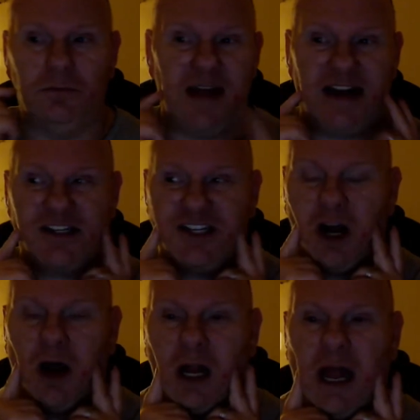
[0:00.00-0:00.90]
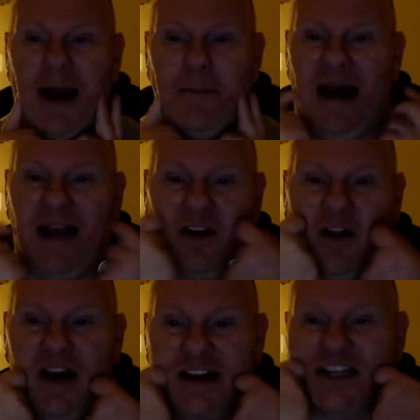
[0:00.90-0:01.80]
that jaw line back there
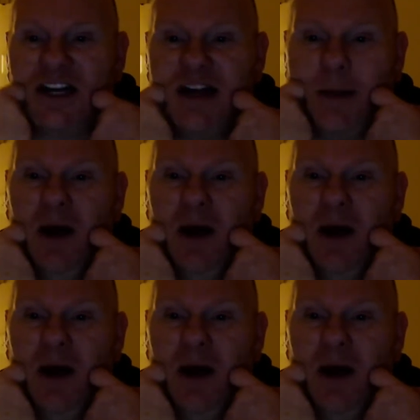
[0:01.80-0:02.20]
that it's hooked up